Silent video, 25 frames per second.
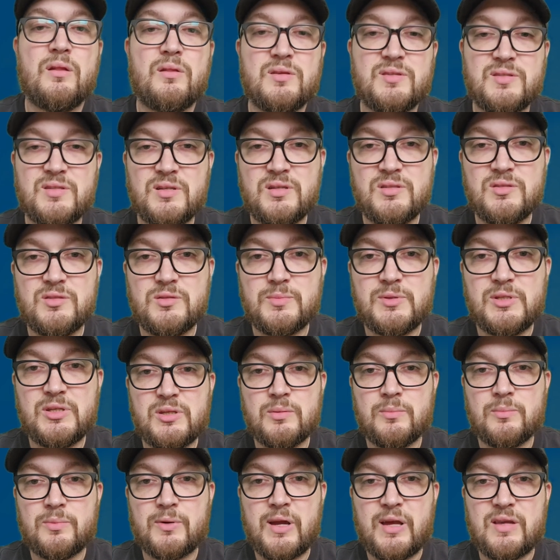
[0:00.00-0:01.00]
The series will
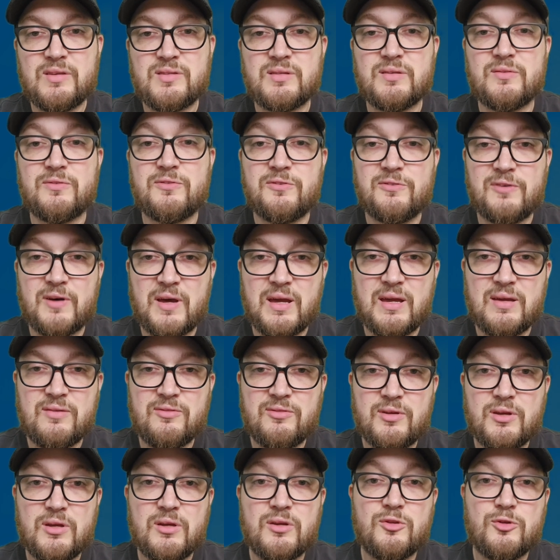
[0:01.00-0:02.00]
comprised of
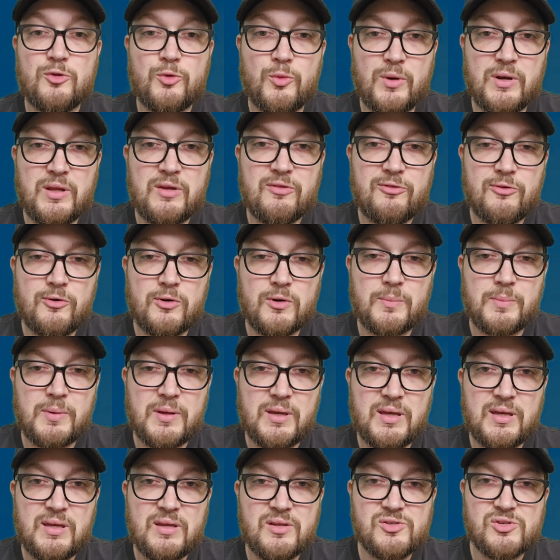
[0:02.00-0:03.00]
5
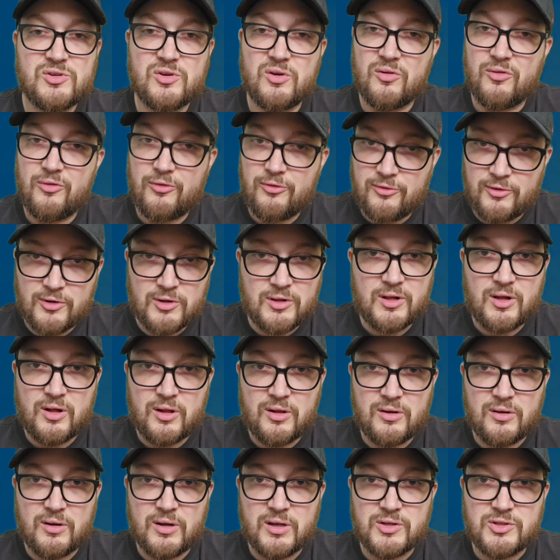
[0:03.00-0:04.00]
24-page
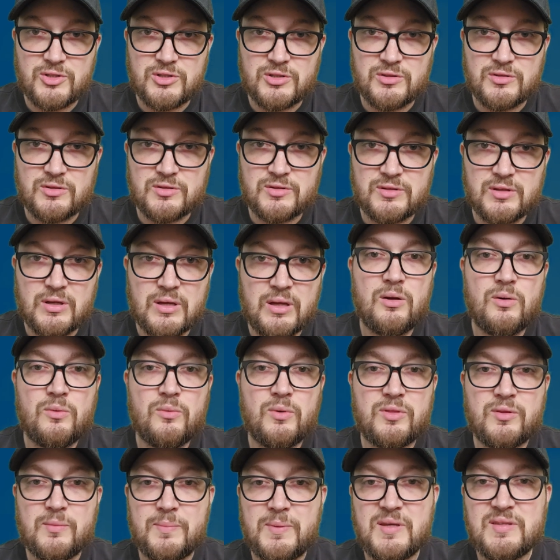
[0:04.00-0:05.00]
full-color issues.
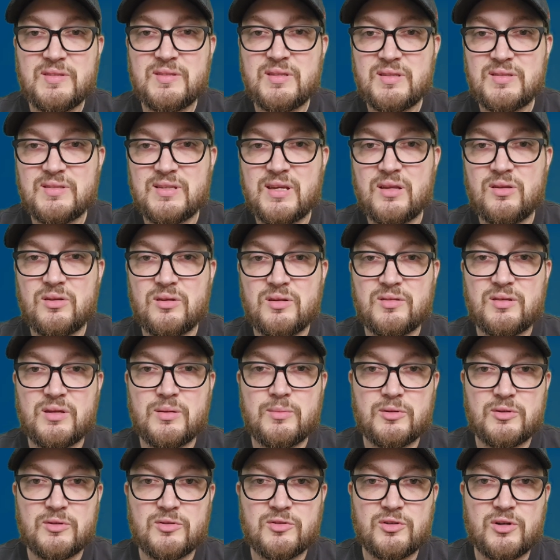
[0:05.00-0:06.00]
With the pace that Daniel is
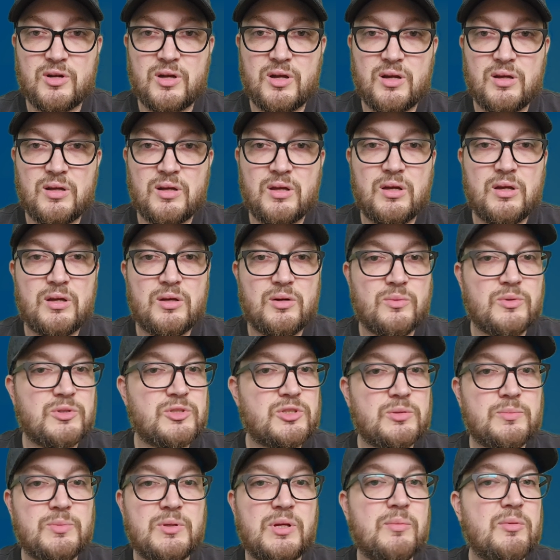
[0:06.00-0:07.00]
able to draw, we
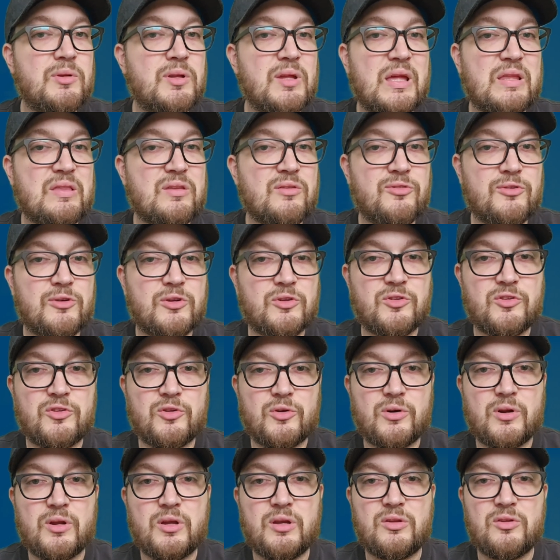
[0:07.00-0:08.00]
should be able to get the full
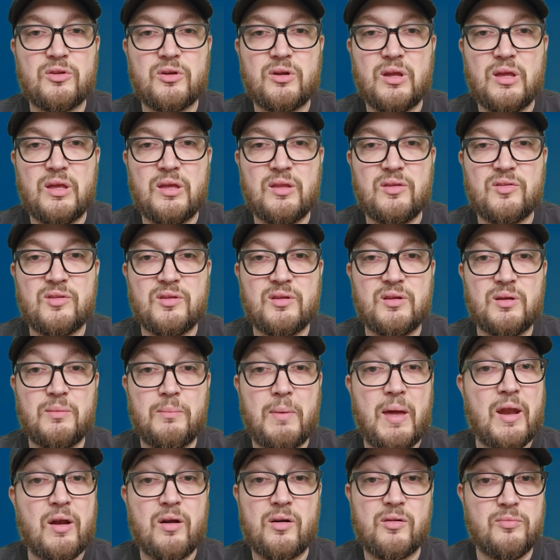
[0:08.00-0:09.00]
story in your hands in a
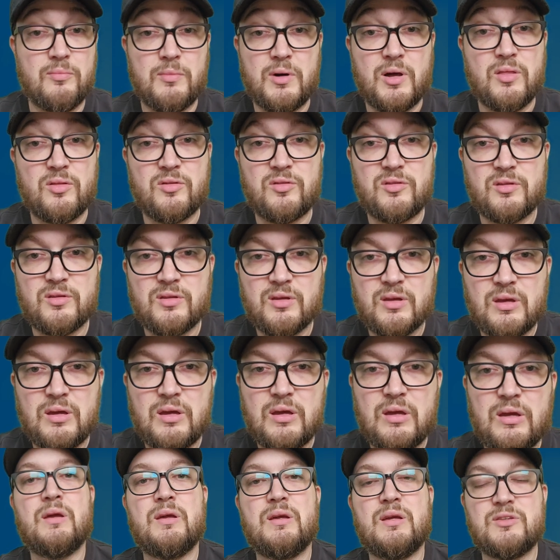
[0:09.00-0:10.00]
matter of months.
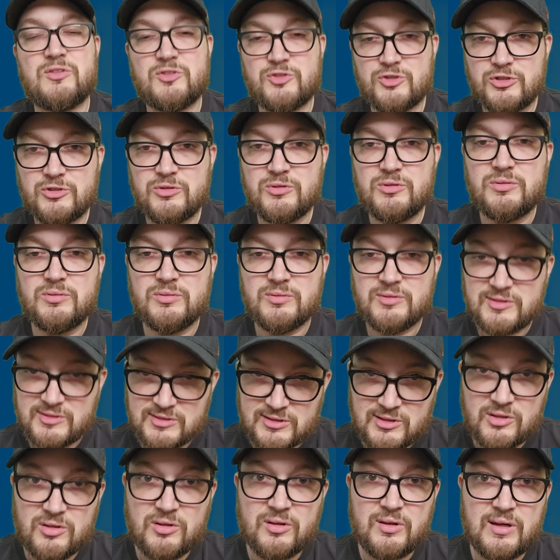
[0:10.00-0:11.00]
It's true,
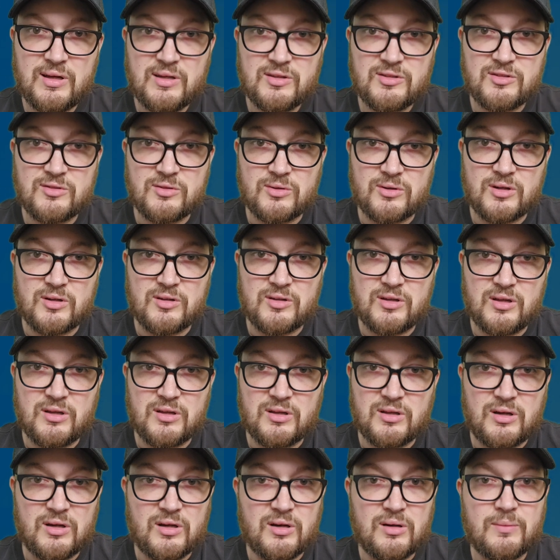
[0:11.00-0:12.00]
serialized
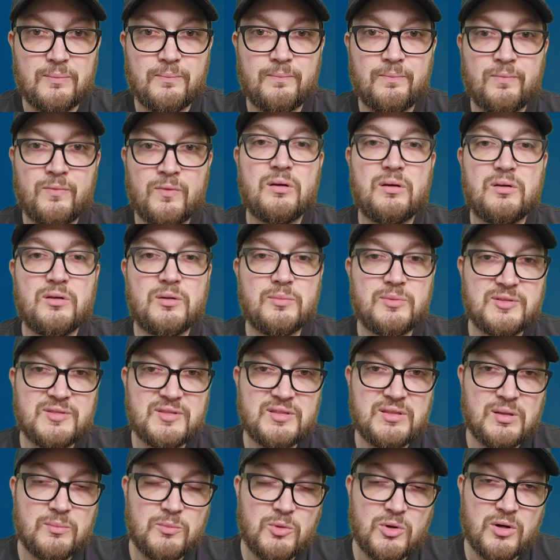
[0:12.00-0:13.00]
storytelling here. You'll be
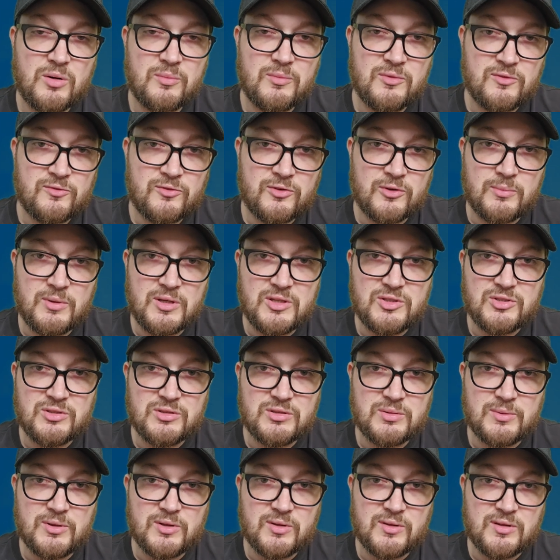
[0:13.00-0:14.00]
seeing more
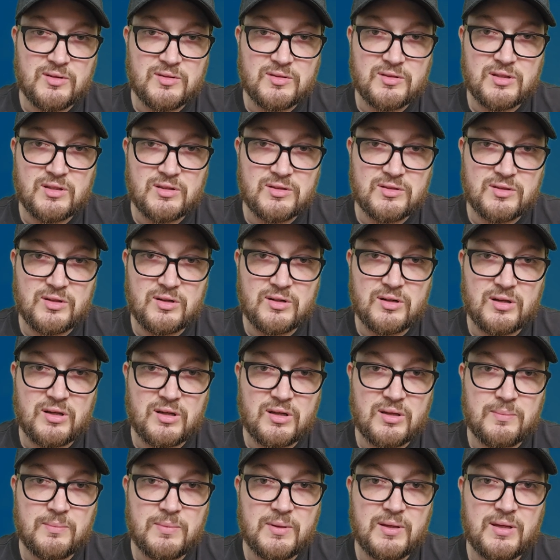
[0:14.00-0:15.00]
information about this Kickstarter
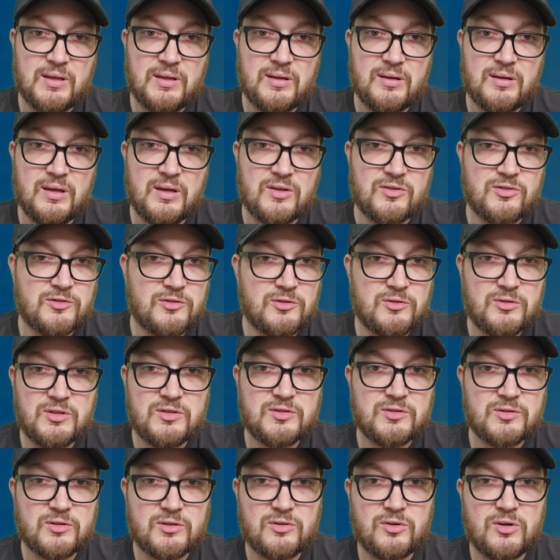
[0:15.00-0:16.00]
campaign as soon
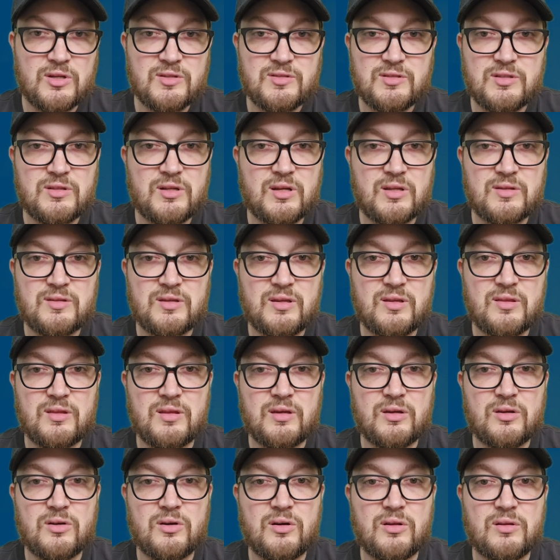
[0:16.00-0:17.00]
as Crazy Latte
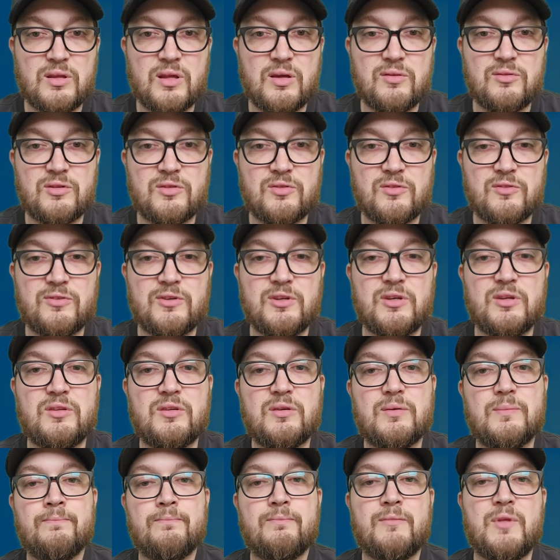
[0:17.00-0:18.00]
Thing Called Love is
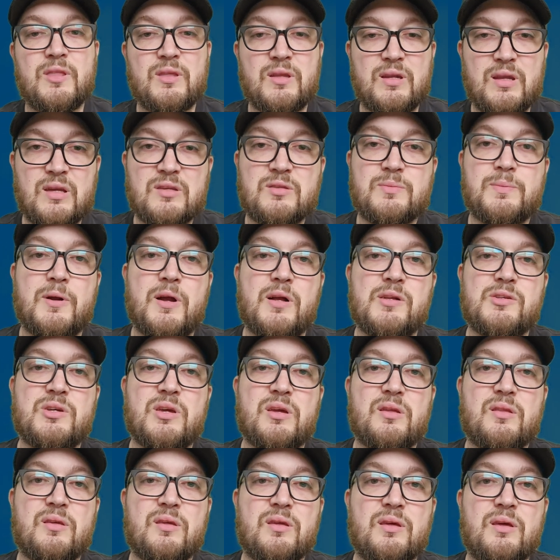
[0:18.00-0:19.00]
fulfilled. And the next
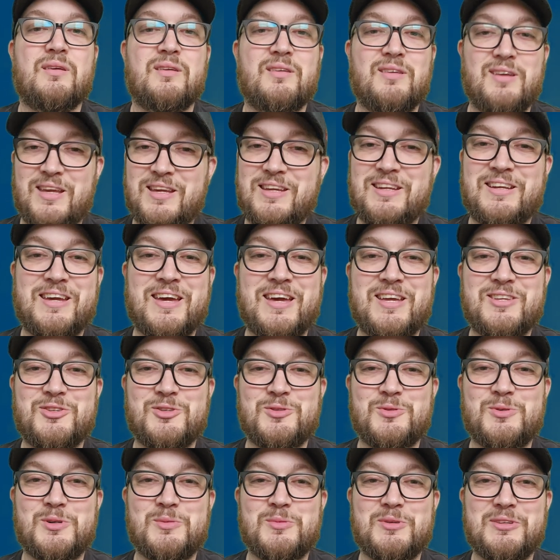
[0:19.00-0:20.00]
project, Naked
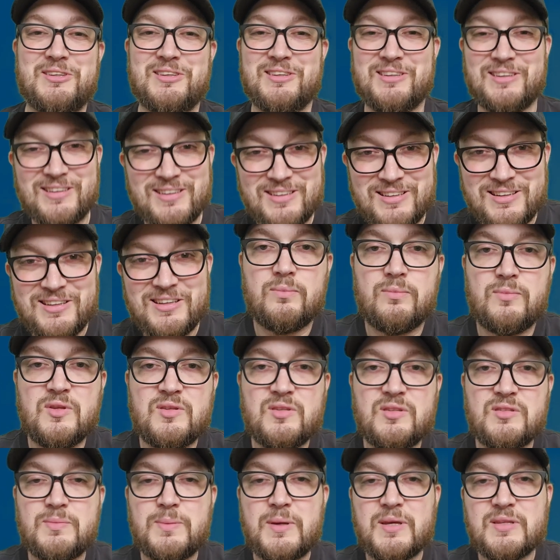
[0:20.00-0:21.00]
Kaiju Woman.
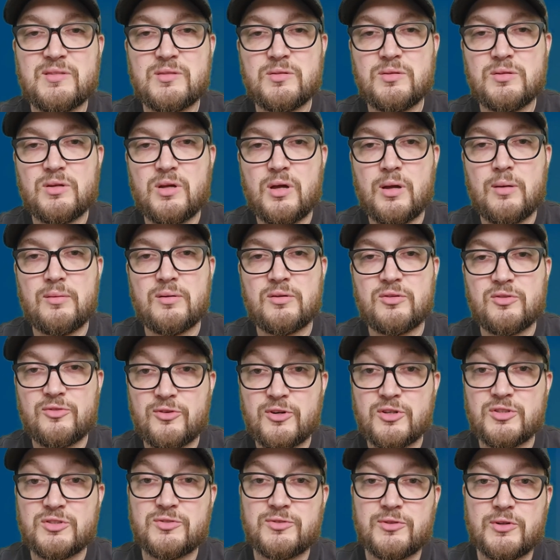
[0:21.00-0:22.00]
This is Pesto Comics'
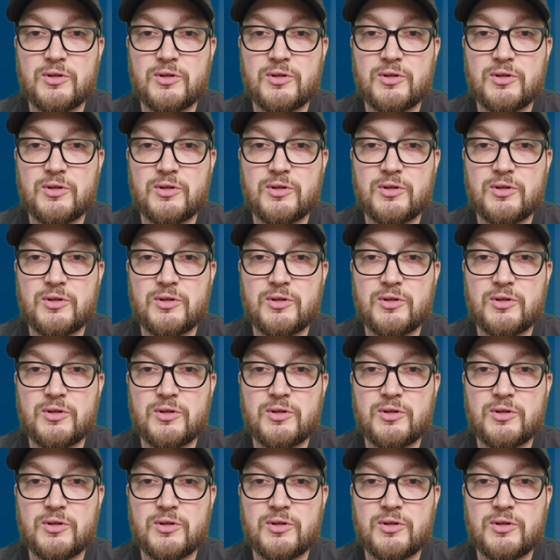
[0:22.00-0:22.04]
first